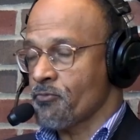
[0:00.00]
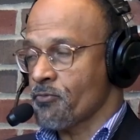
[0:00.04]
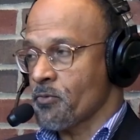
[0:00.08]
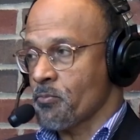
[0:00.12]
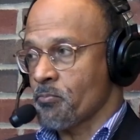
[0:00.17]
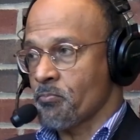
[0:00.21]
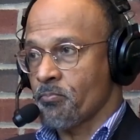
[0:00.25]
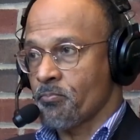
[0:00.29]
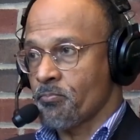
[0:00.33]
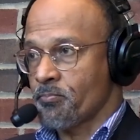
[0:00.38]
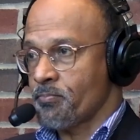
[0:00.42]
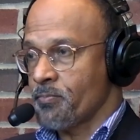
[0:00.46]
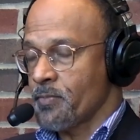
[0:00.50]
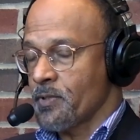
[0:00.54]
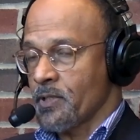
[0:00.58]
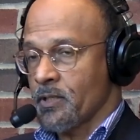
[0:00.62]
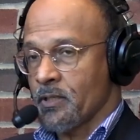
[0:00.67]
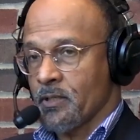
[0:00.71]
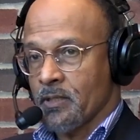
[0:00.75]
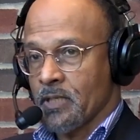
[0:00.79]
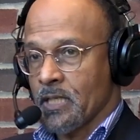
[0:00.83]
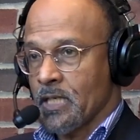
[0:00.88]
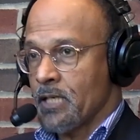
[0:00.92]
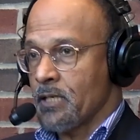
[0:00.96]
for
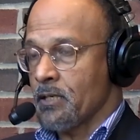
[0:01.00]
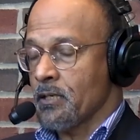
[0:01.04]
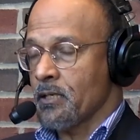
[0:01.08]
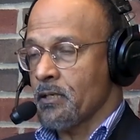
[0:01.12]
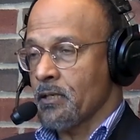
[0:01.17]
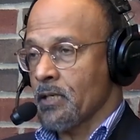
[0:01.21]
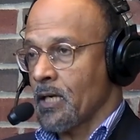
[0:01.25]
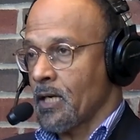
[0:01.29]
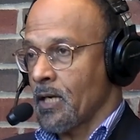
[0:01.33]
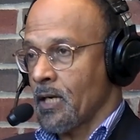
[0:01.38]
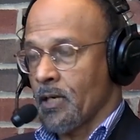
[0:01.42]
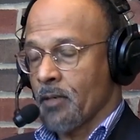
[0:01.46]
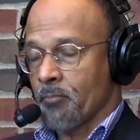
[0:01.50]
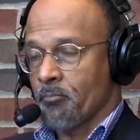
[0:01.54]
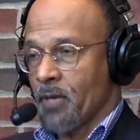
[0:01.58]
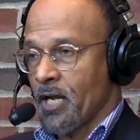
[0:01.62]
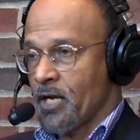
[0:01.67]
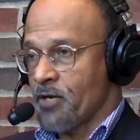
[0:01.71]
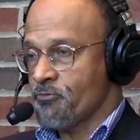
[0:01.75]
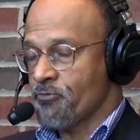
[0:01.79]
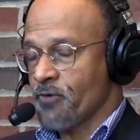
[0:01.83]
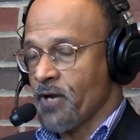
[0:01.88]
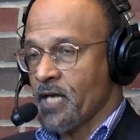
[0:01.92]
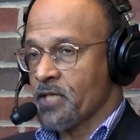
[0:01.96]
in
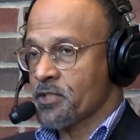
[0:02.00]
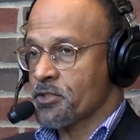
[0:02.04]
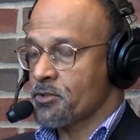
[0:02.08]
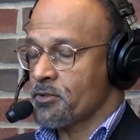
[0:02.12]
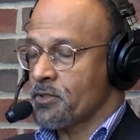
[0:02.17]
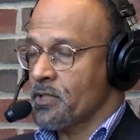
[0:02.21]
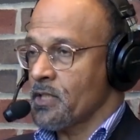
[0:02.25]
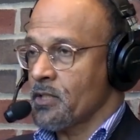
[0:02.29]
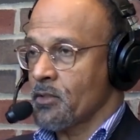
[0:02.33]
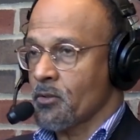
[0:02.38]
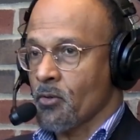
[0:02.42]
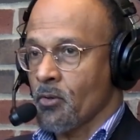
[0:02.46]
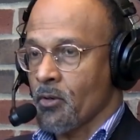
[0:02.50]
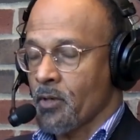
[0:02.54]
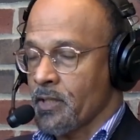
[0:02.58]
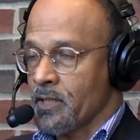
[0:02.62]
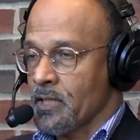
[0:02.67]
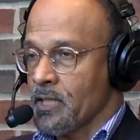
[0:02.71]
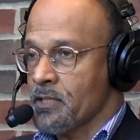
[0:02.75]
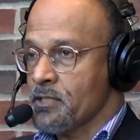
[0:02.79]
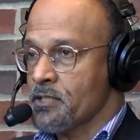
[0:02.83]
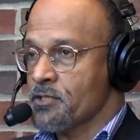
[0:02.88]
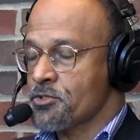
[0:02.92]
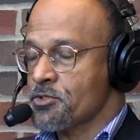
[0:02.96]
manufacturing or in
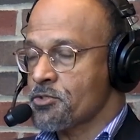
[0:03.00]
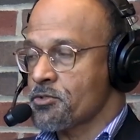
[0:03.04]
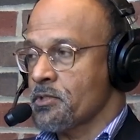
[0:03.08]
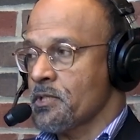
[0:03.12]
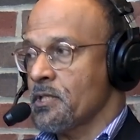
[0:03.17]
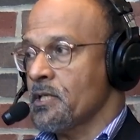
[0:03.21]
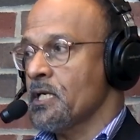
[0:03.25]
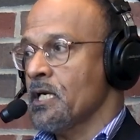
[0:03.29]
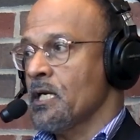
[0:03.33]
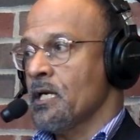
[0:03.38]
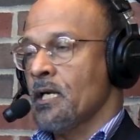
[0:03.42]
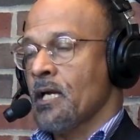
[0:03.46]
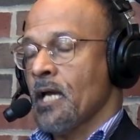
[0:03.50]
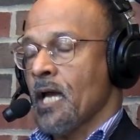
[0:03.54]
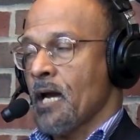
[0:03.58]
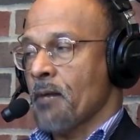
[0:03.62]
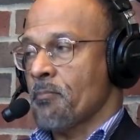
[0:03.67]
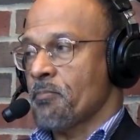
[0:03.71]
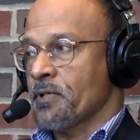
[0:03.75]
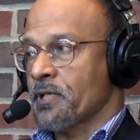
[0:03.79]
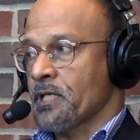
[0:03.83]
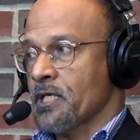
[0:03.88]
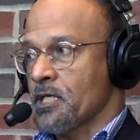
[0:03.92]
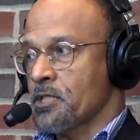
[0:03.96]
industry
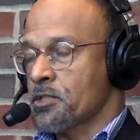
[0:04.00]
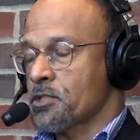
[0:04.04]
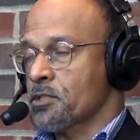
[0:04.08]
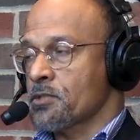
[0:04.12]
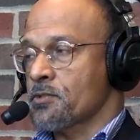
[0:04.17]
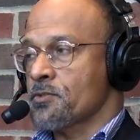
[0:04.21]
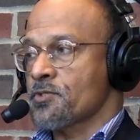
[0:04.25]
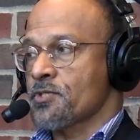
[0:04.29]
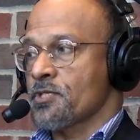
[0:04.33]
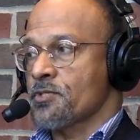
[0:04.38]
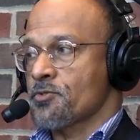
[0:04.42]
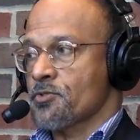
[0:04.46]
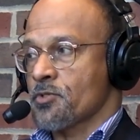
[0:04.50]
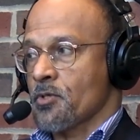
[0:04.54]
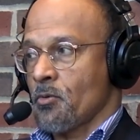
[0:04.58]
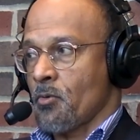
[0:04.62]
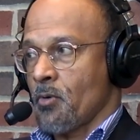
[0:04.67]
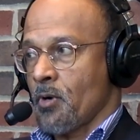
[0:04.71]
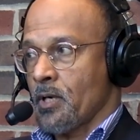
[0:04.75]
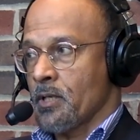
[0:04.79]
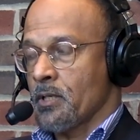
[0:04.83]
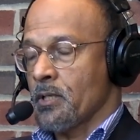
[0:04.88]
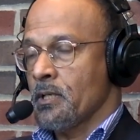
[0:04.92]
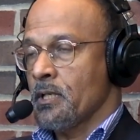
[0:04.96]
applications and so
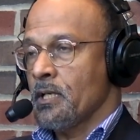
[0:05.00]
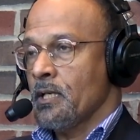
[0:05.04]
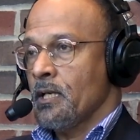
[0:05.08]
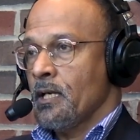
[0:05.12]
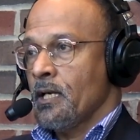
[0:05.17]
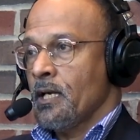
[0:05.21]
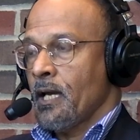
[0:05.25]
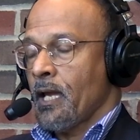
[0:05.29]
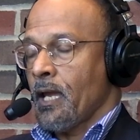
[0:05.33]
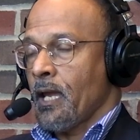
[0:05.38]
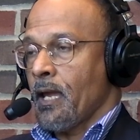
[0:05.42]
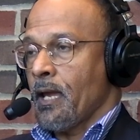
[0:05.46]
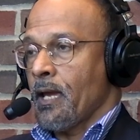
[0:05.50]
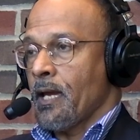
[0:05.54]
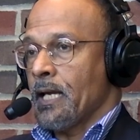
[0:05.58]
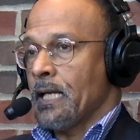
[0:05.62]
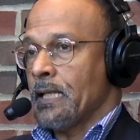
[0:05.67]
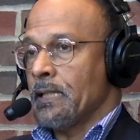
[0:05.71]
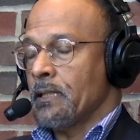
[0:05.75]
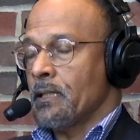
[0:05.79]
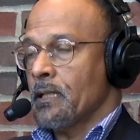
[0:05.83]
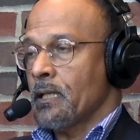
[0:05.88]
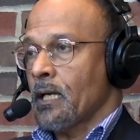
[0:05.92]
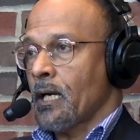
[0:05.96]
on.
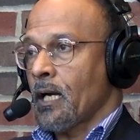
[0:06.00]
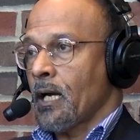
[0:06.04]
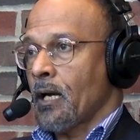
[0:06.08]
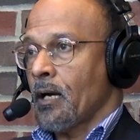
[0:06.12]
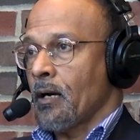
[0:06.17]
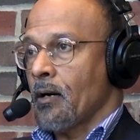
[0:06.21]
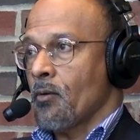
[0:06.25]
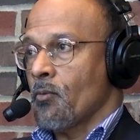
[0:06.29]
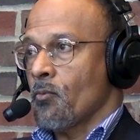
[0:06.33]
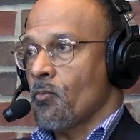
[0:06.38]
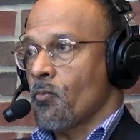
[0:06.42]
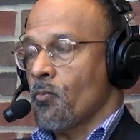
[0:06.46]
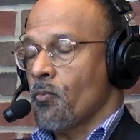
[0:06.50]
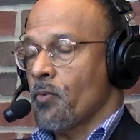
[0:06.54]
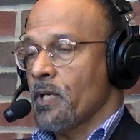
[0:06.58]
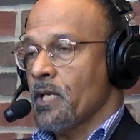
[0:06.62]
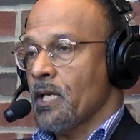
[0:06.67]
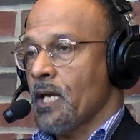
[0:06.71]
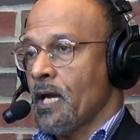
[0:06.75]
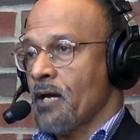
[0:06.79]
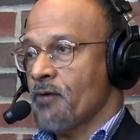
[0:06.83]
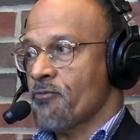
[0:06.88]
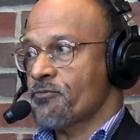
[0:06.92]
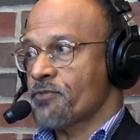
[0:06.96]
And we
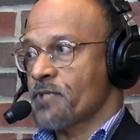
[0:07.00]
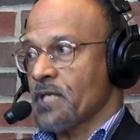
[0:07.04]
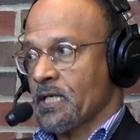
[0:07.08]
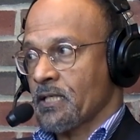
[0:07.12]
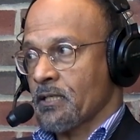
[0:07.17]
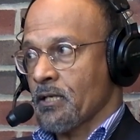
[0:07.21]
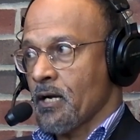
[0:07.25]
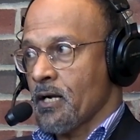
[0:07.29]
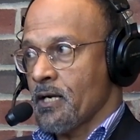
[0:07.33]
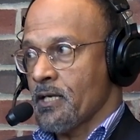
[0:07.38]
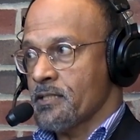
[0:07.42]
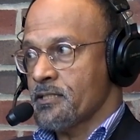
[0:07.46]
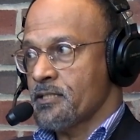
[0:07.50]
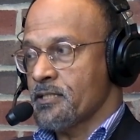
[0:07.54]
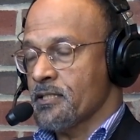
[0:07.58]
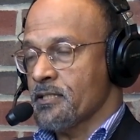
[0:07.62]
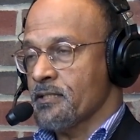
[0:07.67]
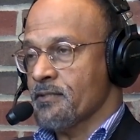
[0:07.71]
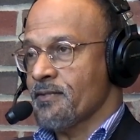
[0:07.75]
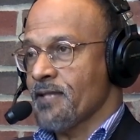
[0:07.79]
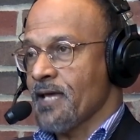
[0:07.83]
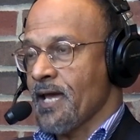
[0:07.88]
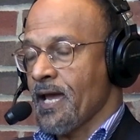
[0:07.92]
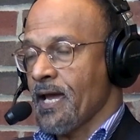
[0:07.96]
have technology
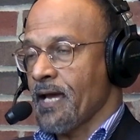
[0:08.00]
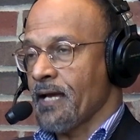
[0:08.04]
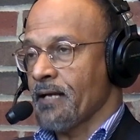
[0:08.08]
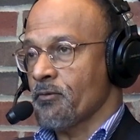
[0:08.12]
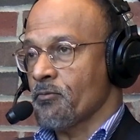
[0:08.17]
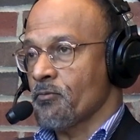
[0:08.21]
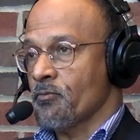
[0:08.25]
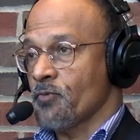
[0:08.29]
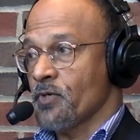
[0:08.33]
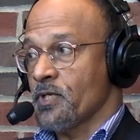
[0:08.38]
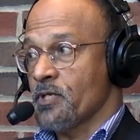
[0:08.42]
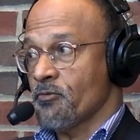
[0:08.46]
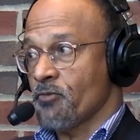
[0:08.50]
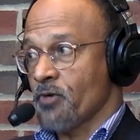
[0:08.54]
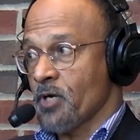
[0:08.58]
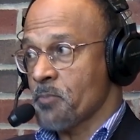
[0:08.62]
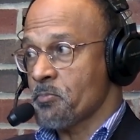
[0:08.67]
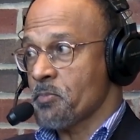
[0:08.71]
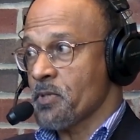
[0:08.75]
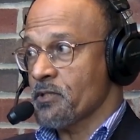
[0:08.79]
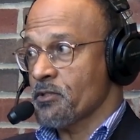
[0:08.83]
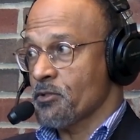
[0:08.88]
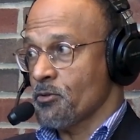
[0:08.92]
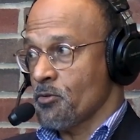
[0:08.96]
that we
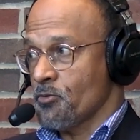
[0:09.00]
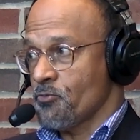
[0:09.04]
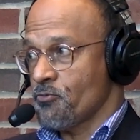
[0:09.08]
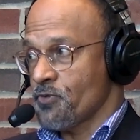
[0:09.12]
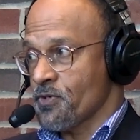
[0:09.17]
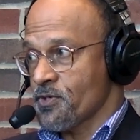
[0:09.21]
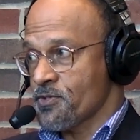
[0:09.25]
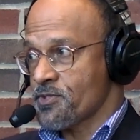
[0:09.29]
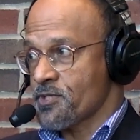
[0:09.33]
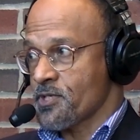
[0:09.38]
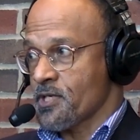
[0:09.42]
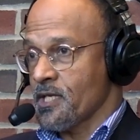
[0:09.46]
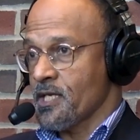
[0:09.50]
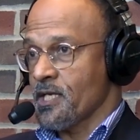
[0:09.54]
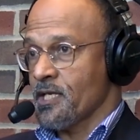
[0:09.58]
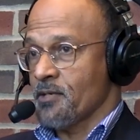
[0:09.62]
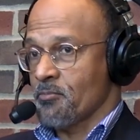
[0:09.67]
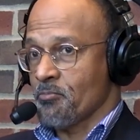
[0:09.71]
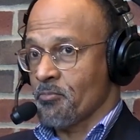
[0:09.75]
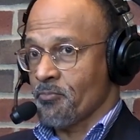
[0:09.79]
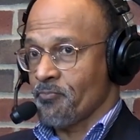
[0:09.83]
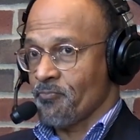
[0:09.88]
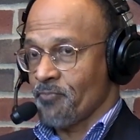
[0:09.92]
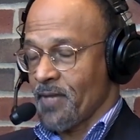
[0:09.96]
developed at the
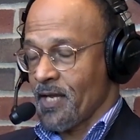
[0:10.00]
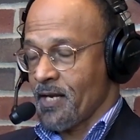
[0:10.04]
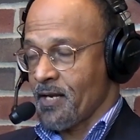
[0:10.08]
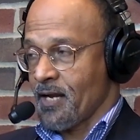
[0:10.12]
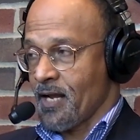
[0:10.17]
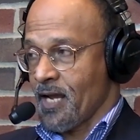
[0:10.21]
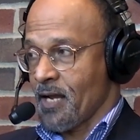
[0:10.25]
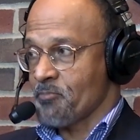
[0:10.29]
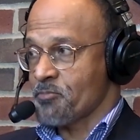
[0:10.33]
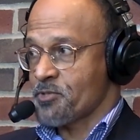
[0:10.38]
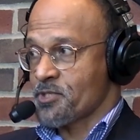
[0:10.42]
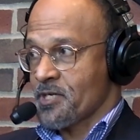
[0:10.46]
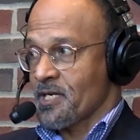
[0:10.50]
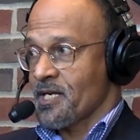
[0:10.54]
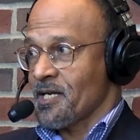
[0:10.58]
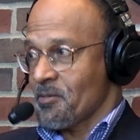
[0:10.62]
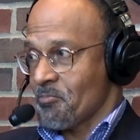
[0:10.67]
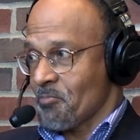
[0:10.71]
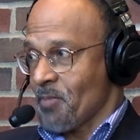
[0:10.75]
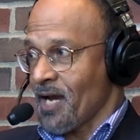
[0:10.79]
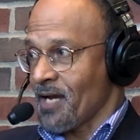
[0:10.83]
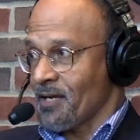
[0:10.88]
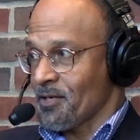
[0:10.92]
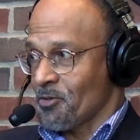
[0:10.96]
university, and I'm still at
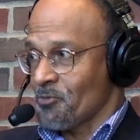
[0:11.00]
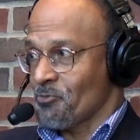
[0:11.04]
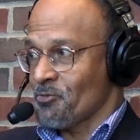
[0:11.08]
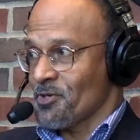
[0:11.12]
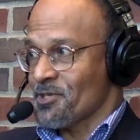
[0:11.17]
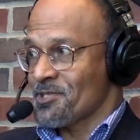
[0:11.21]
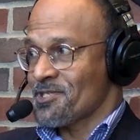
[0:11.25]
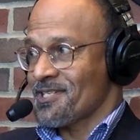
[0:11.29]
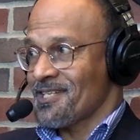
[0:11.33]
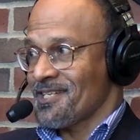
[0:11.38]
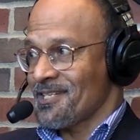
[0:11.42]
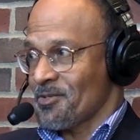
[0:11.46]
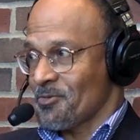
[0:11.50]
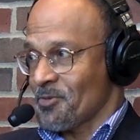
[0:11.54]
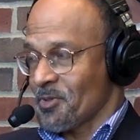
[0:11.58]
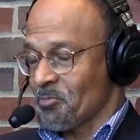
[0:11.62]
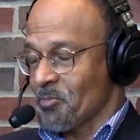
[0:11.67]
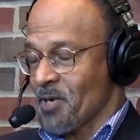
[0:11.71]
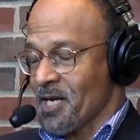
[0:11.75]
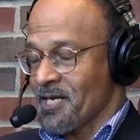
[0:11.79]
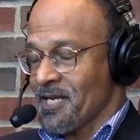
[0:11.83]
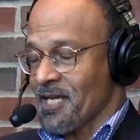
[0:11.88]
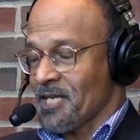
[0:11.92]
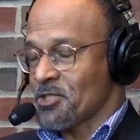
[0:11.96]
my university doing
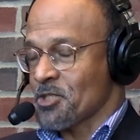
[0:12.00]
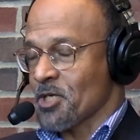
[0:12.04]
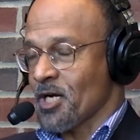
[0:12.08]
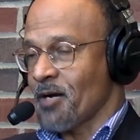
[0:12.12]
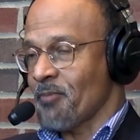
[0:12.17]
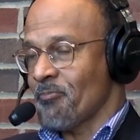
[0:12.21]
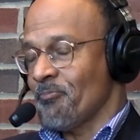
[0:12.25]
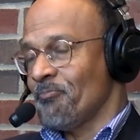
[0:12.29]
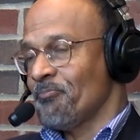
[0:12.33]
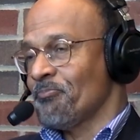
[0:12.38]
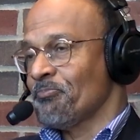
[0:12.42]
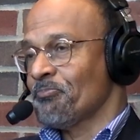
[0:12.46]
my day job,